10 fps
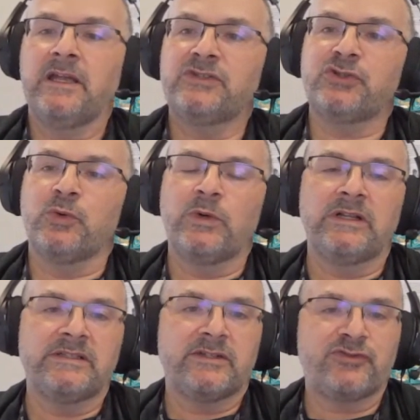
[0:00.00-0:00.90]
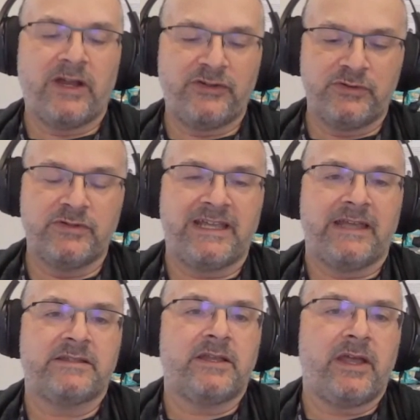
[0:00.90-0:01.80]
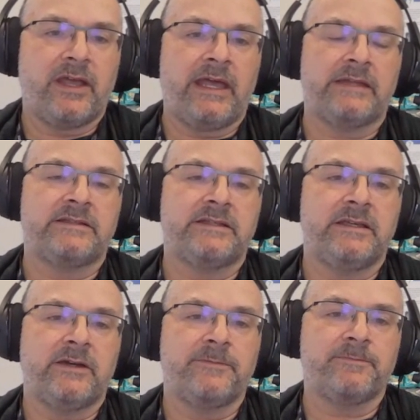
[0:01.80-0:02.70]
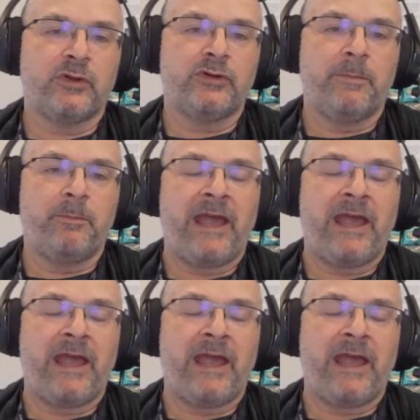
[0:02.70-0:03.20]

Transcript: So we'll try to look at the